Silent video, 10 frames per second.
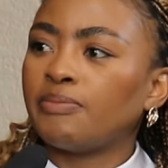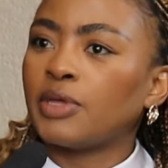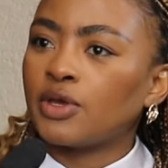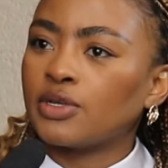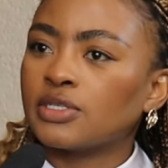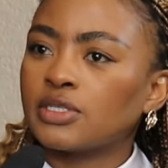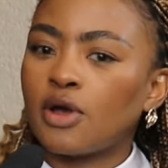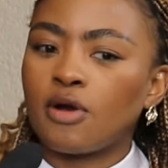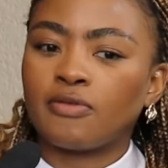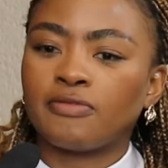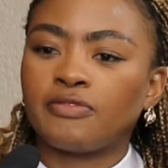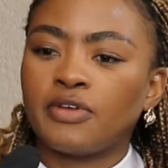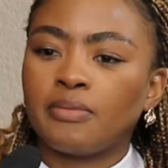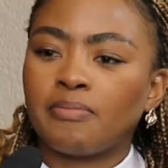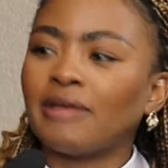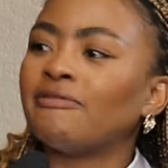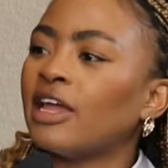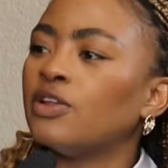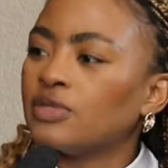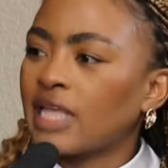because of my
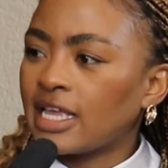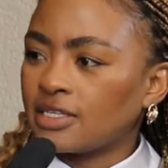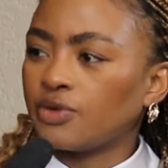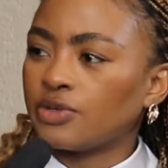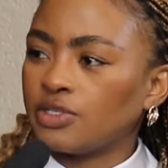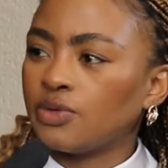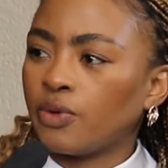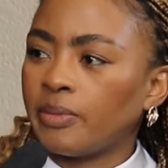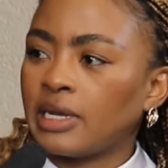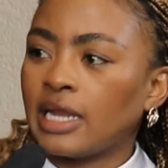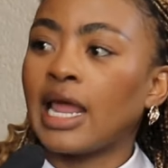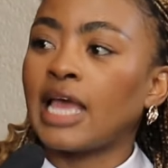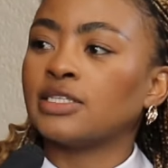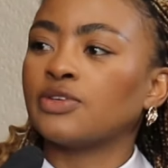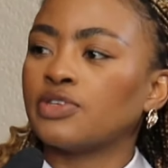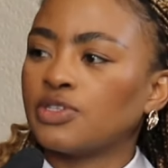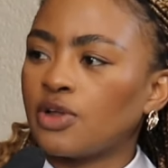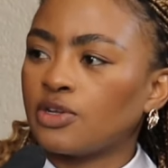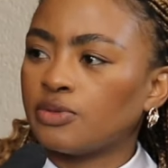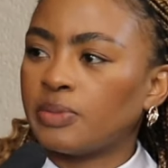values as a Christian sure, woman sure, and sure. as a Christian
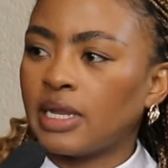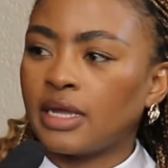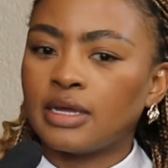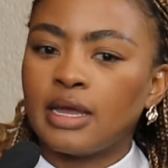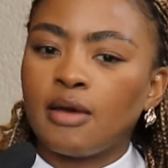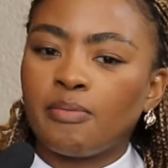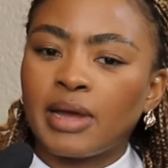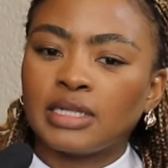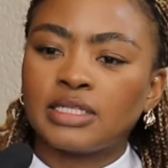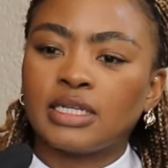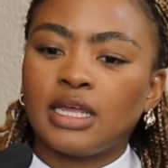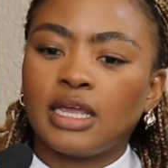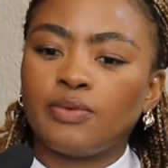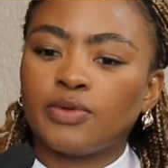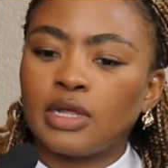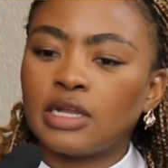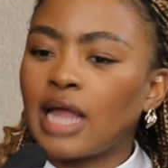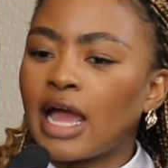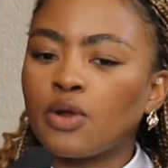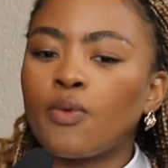entrepreneur. Yeah. But it will
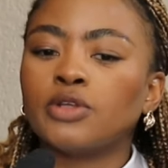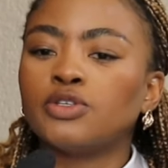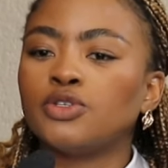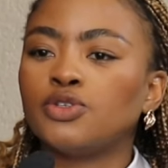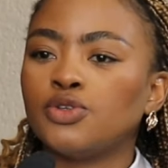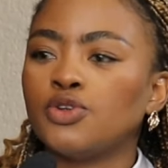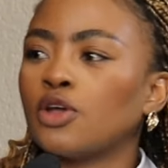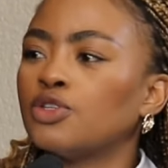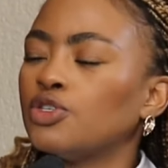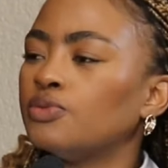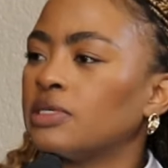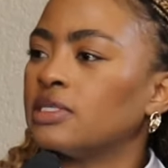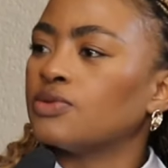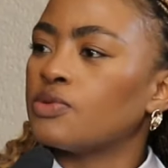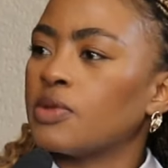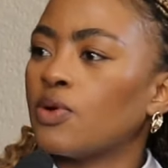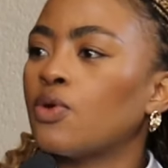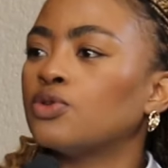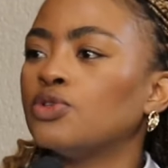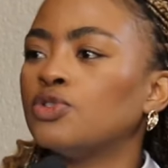it, i don't want you to not do business with me
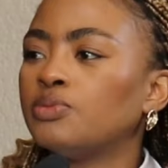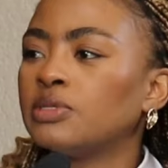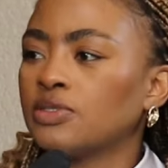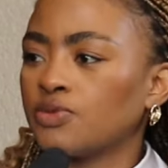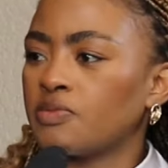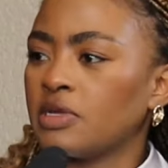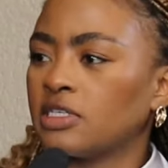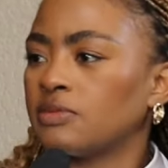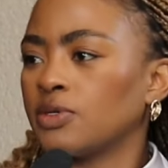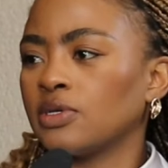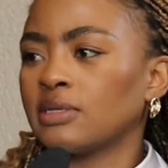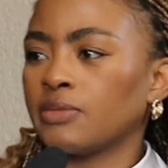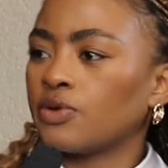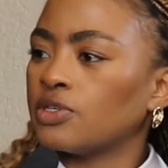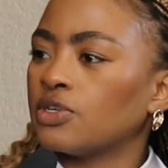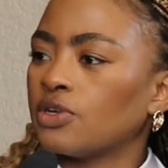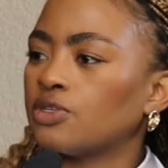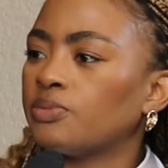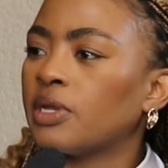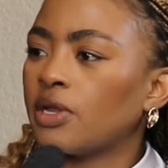or to do business with me just because i'm a christian
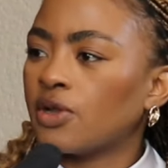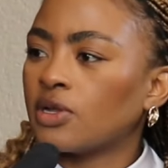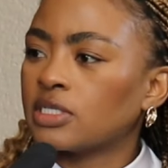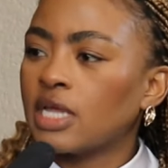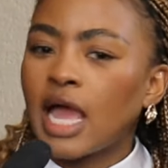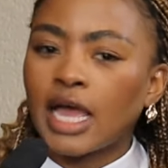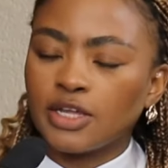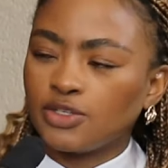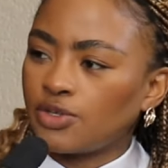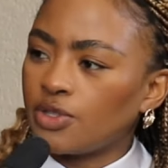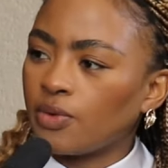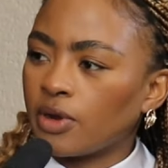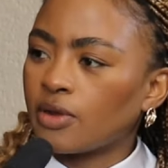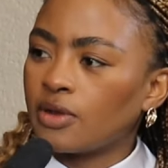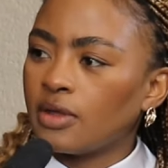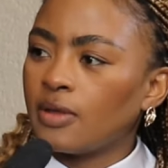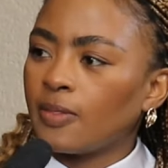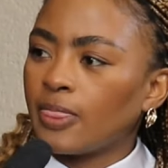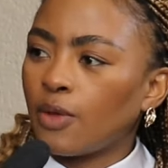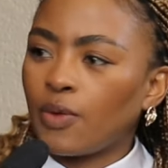entrepreneur or not yeah, yeah. i can do the work
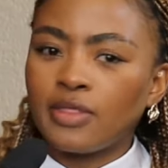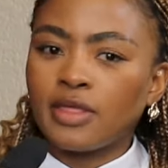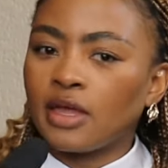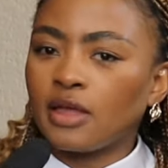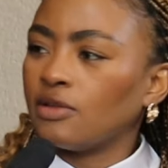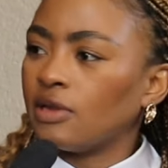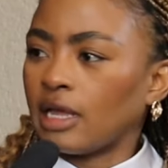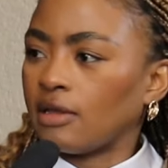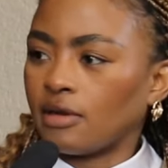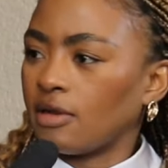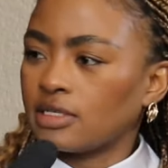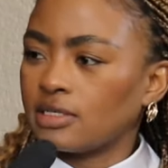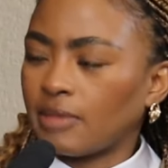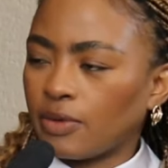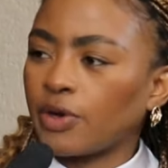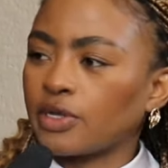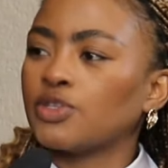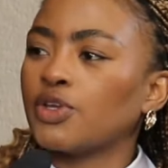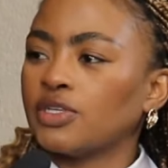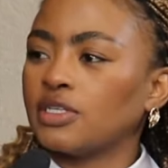yeah. whether you like it or not my work yeah.
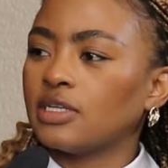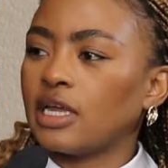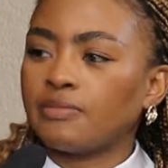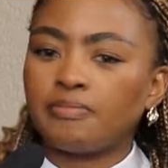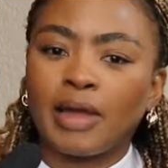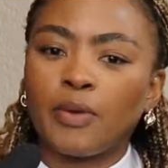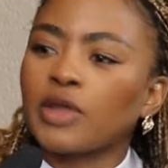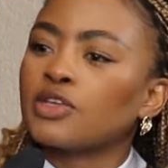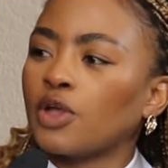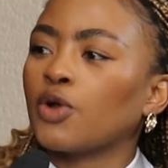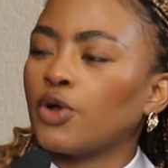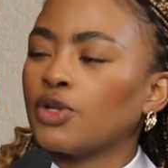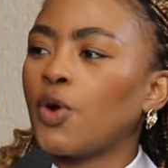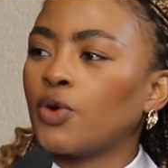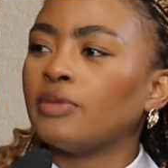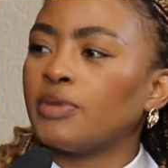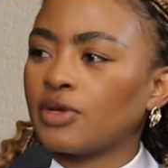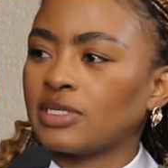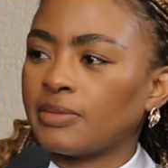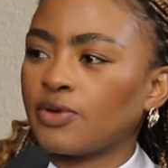is good and yeah. my work is not good only
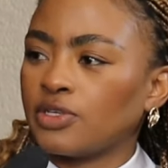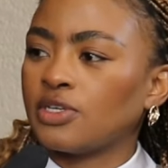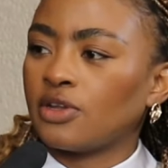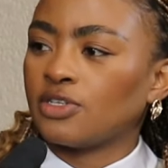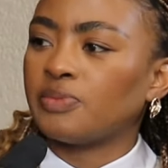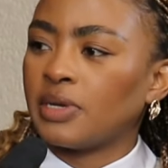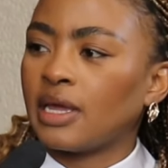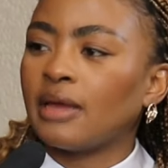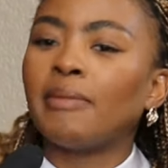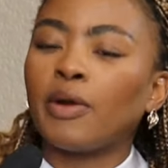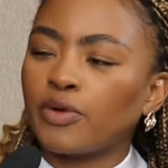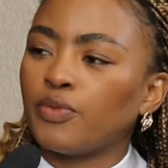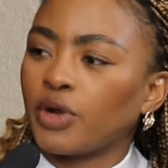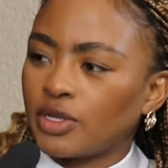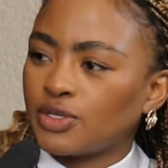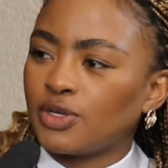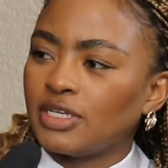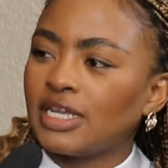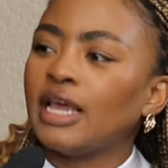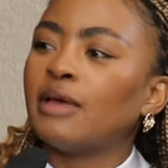because i'm a christian entrepreneur my work is
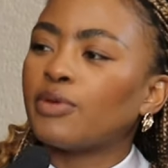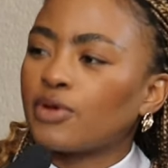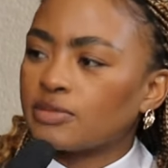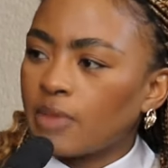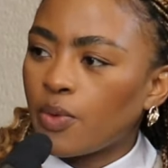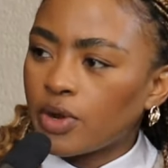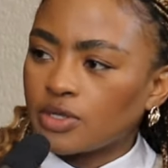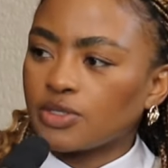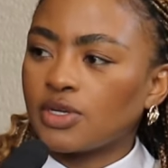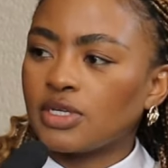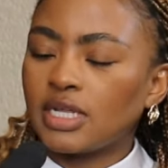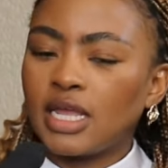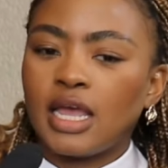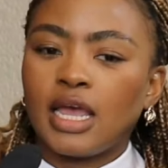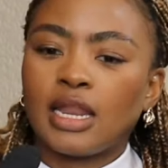good because my work is good mm, mm.